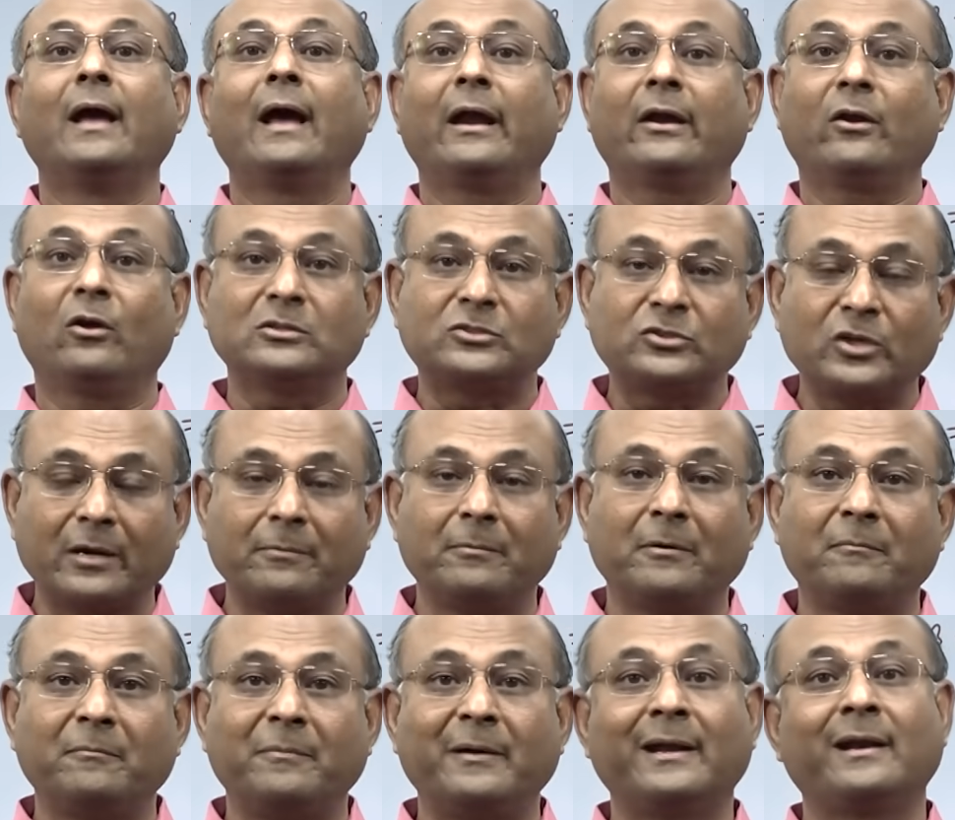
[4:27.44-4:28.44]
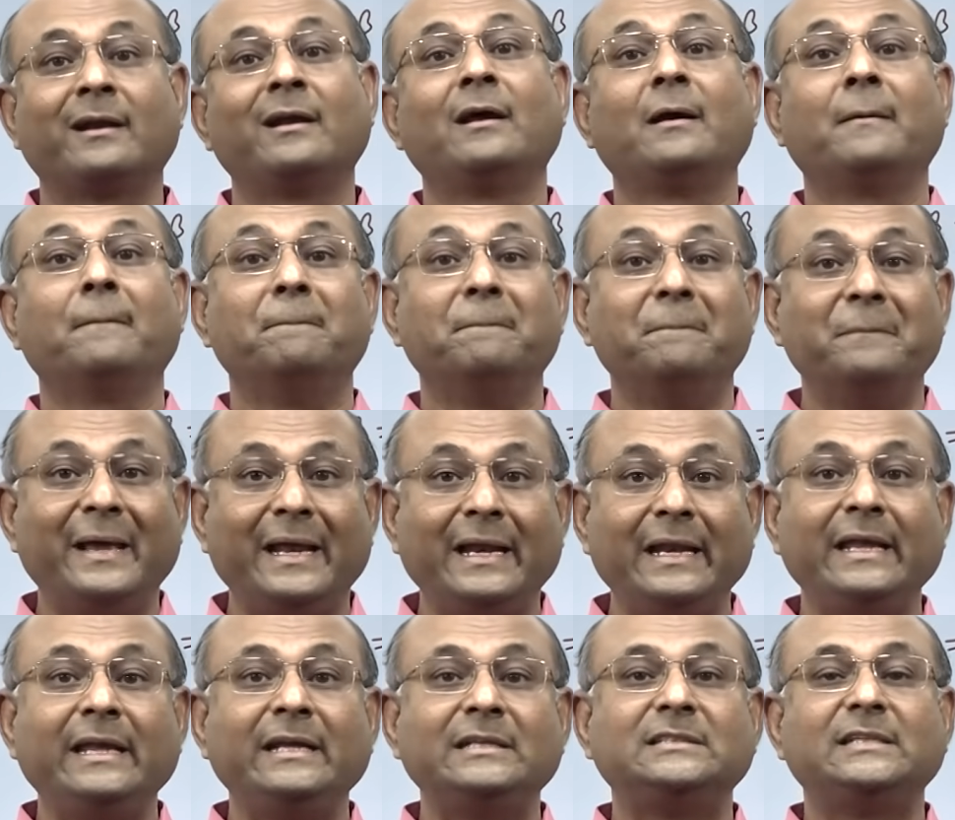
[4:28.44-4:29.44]
And also remember
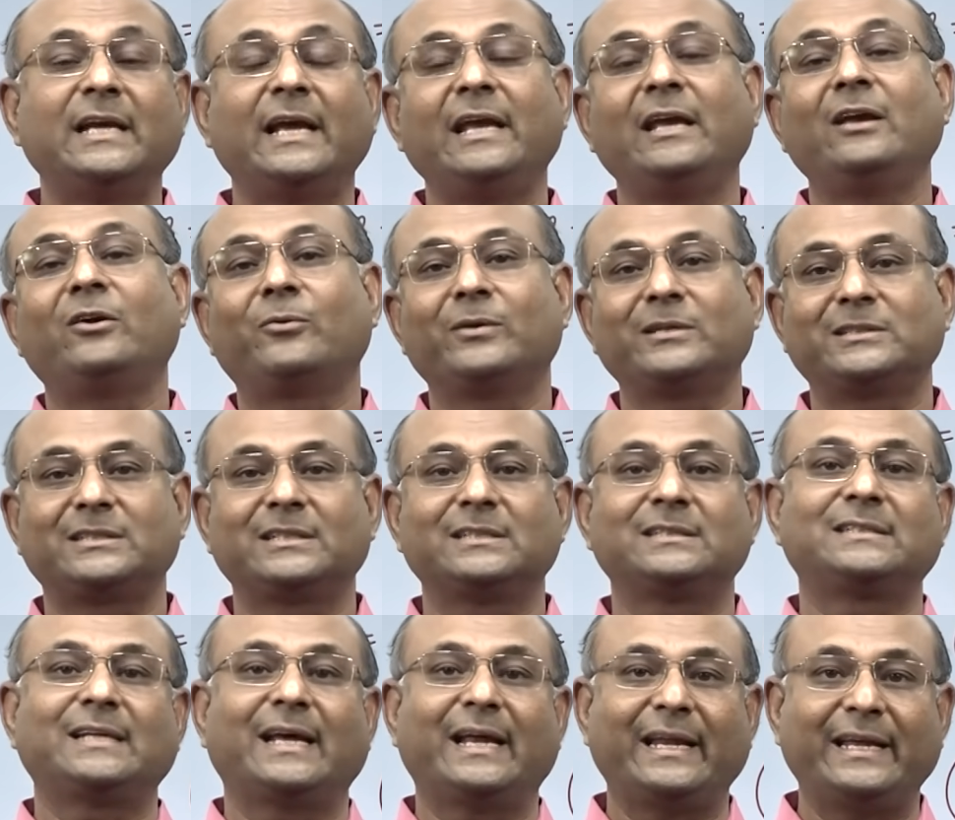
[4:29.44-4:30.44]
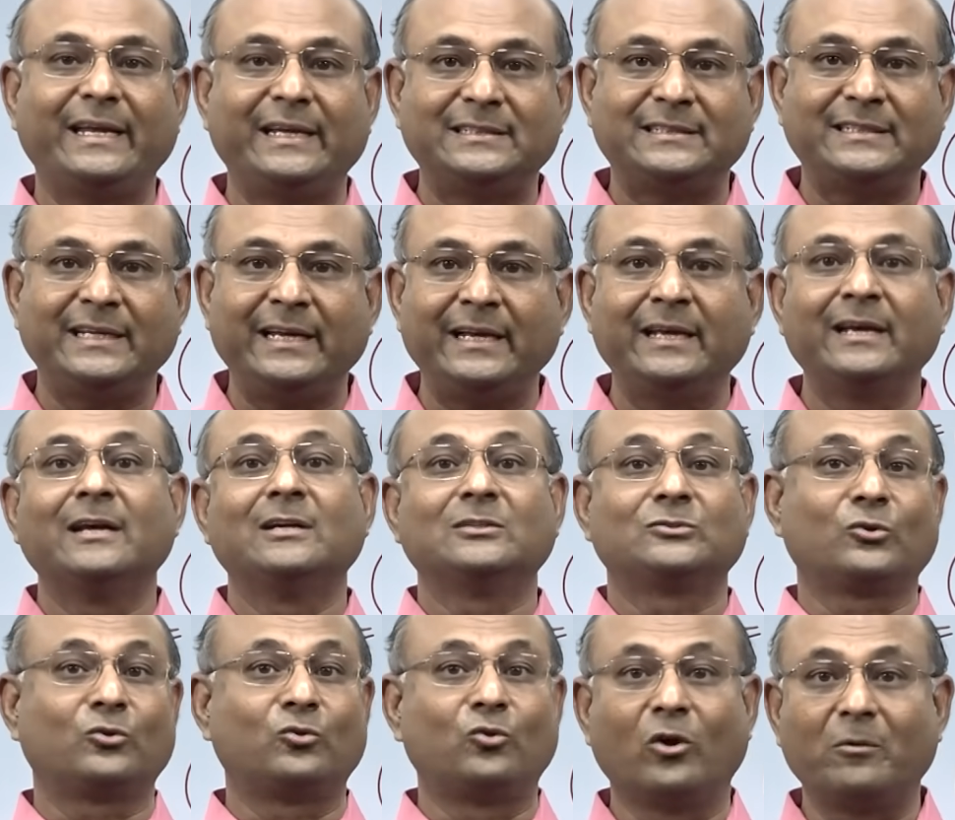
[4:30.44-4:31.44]
many JEE questions are easy,
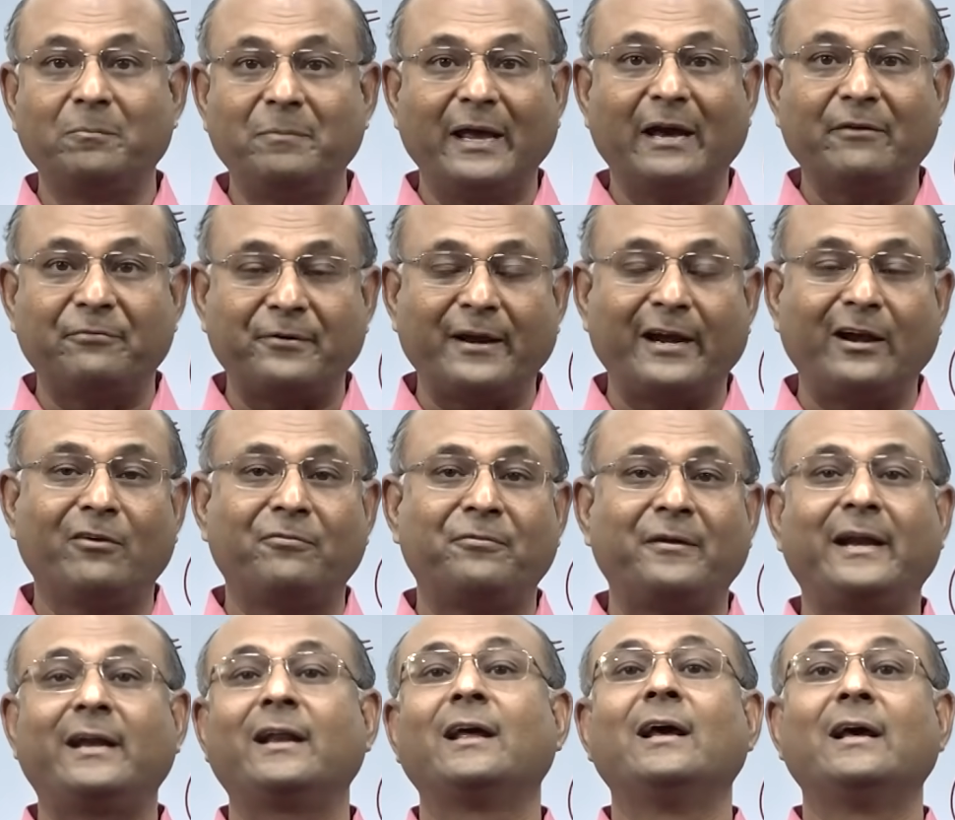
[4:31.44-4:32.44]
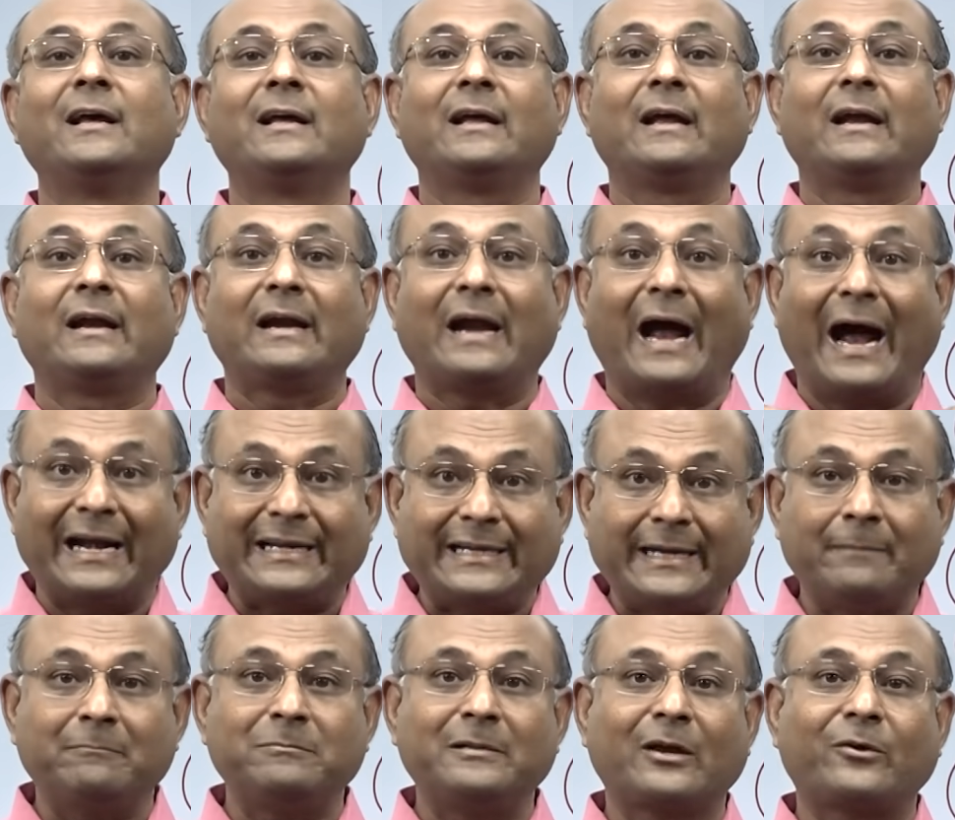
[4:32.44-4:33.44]
so don't be afraid of it.
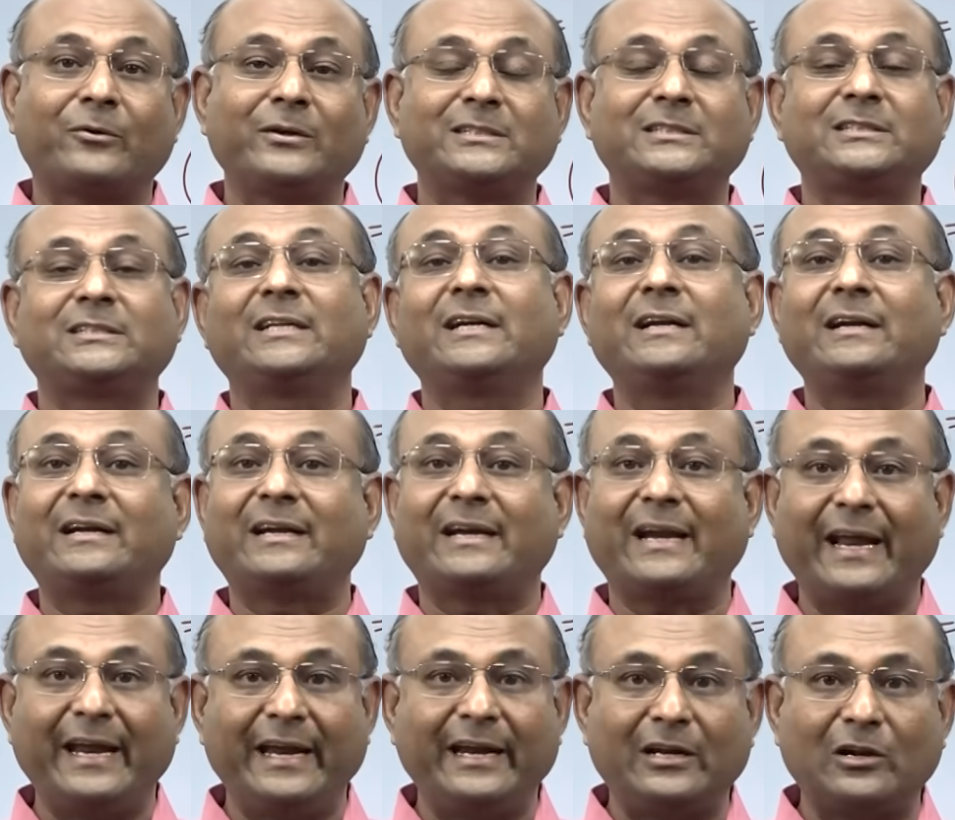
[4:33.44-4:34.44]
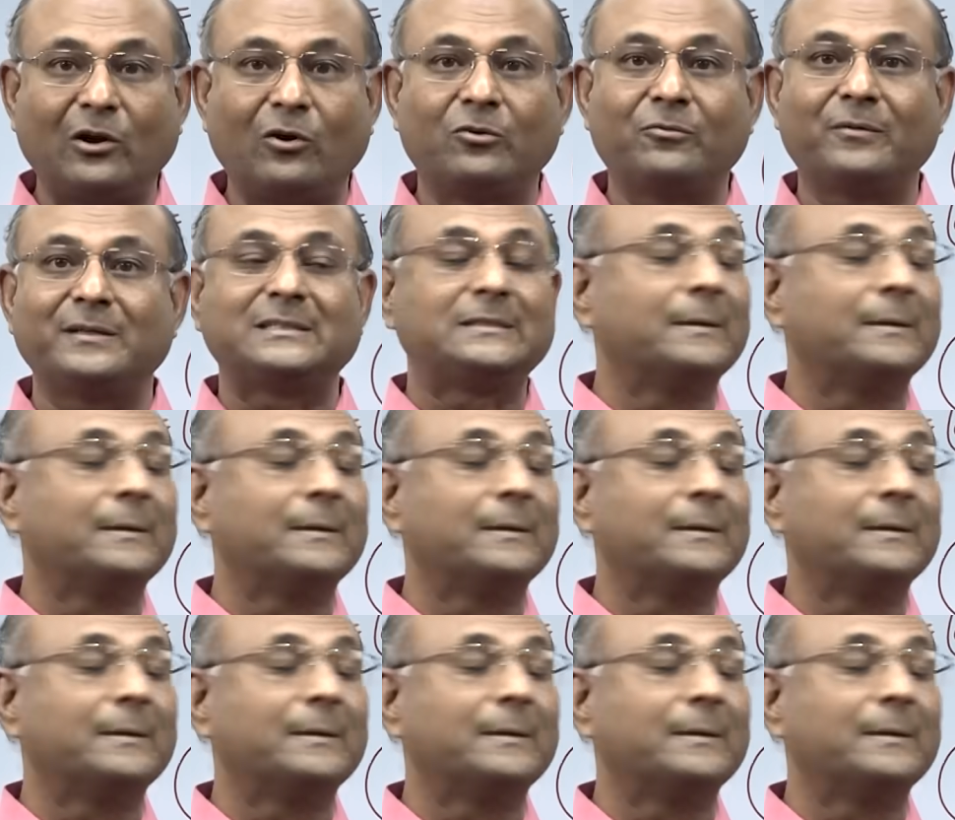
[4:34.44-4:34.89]
Attempt the question, try it out with